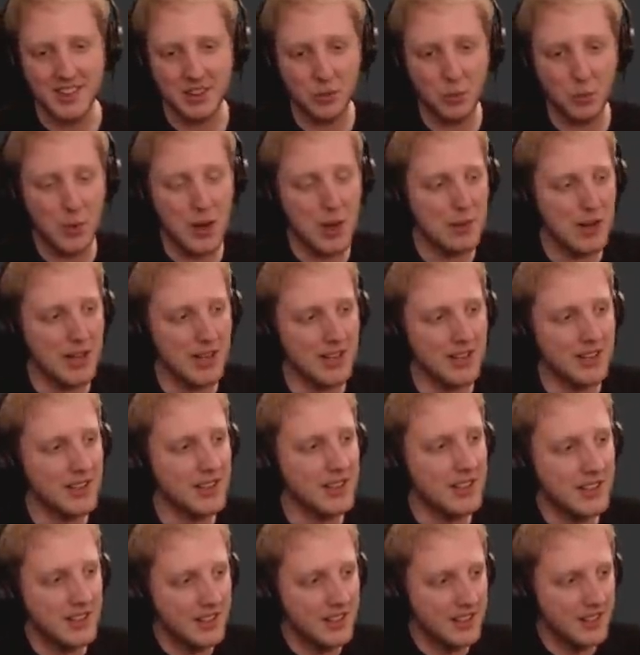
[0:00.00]
It's way better.
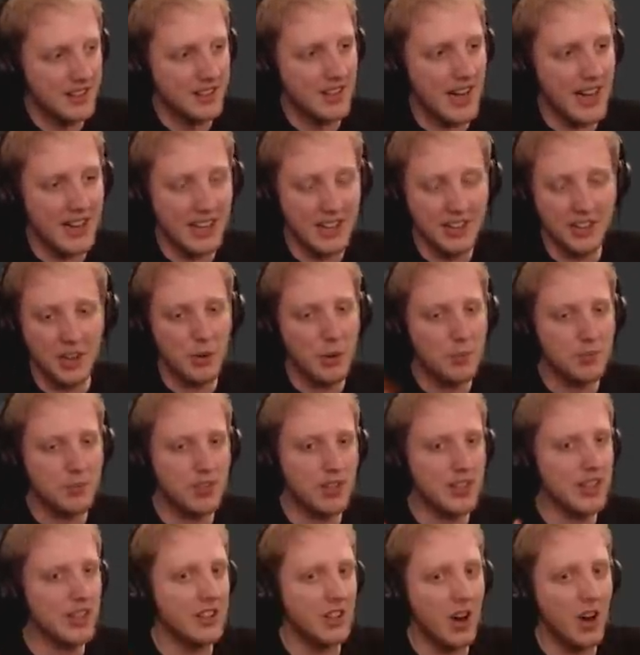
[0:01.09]
Nice. I can do
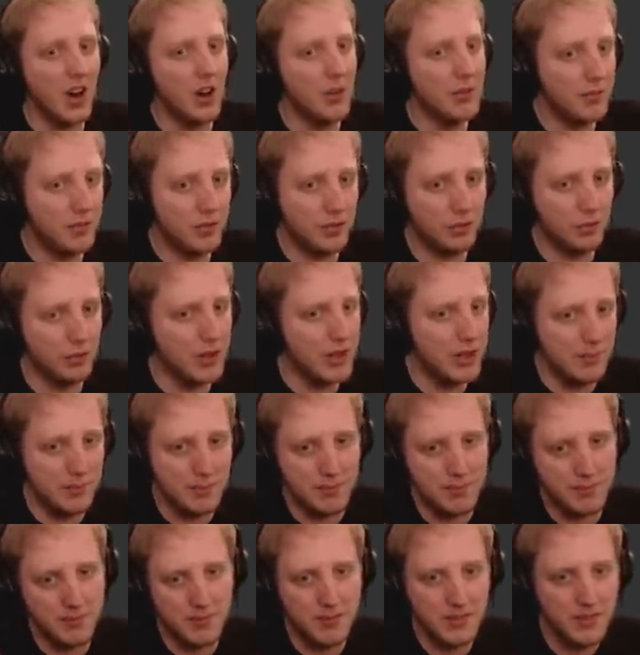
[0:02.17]
obsidian off
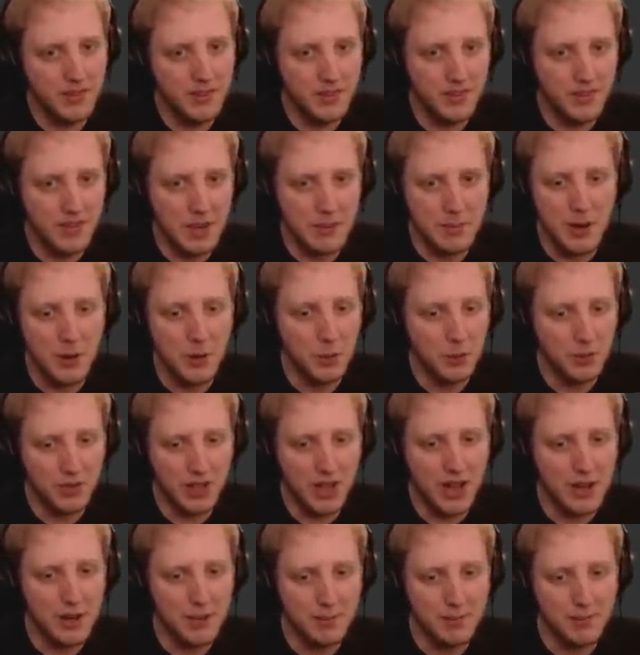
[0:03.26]
stream in my own
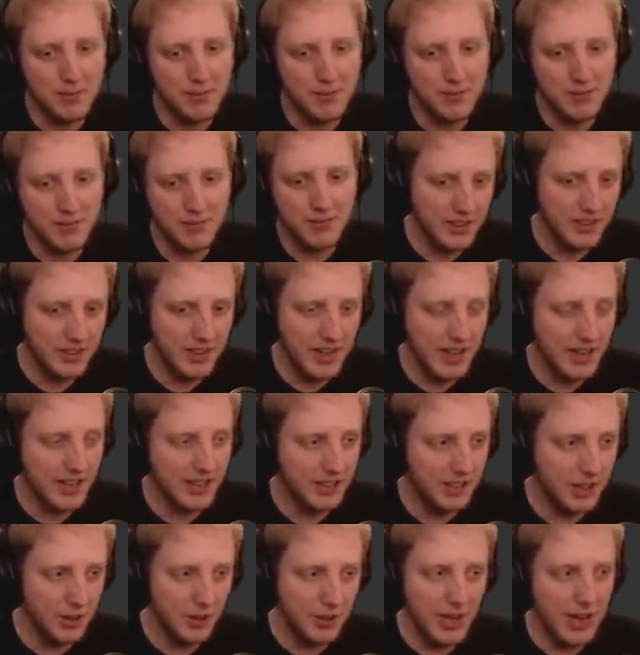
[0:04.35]
time. I
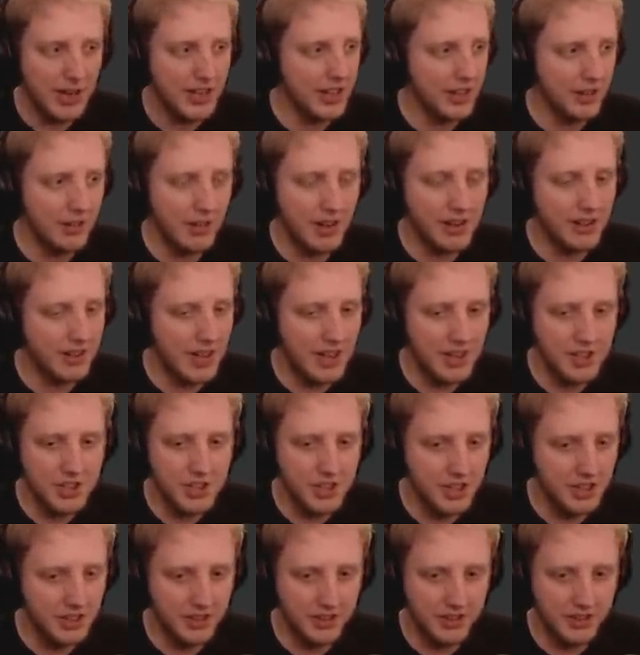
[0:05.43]
can do. I can grind that
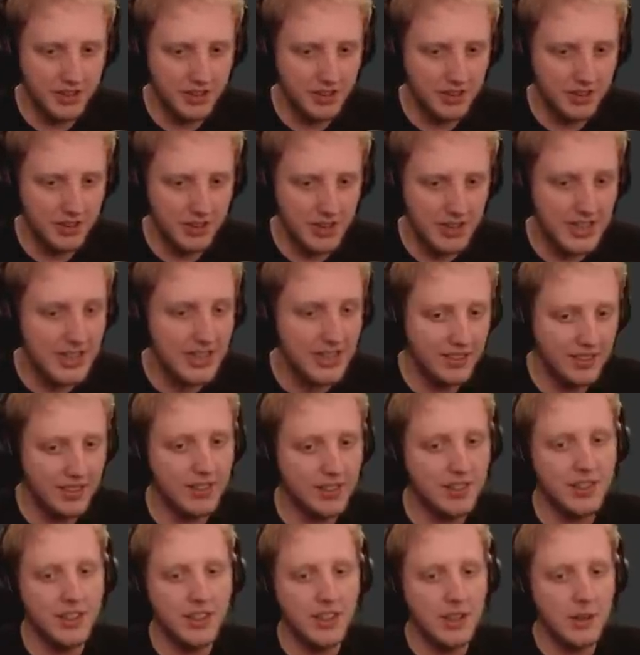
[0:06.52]
shit.
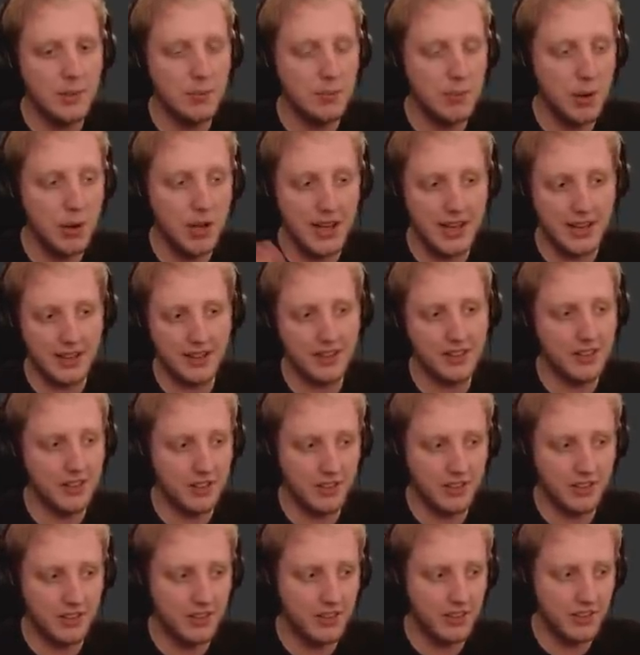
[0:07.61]
Easy. But like,
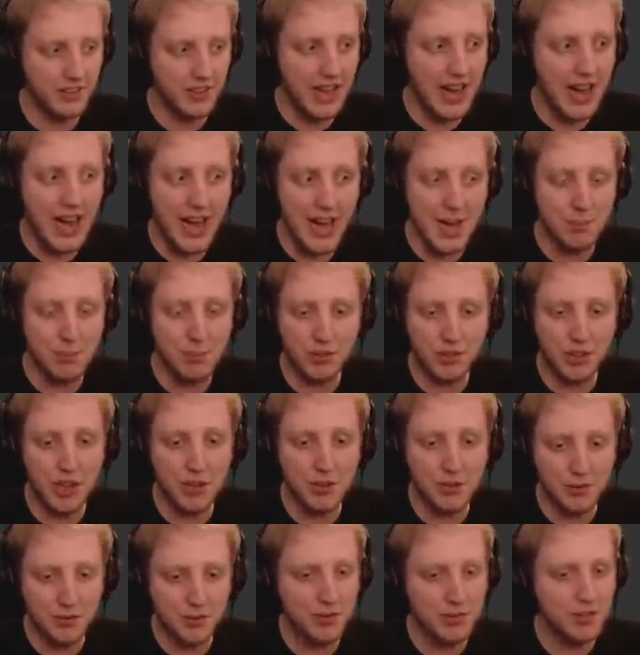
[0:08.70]
the hype
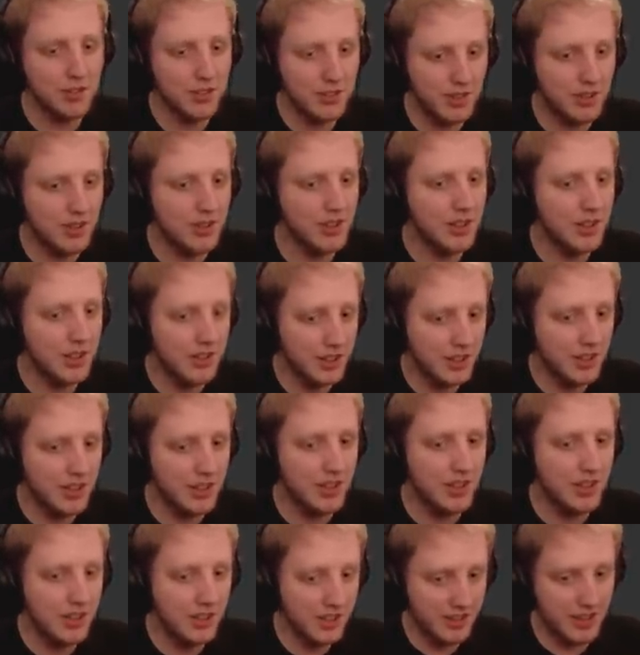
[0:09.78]
stuff,
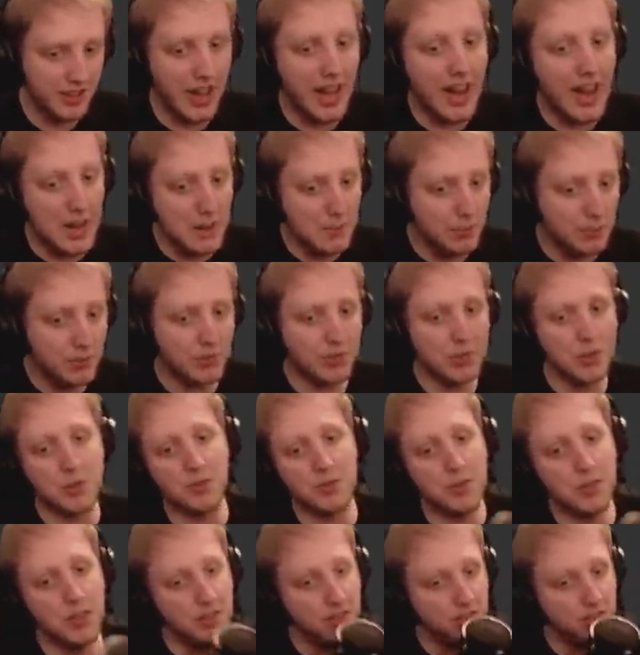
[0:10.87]
the hype stuff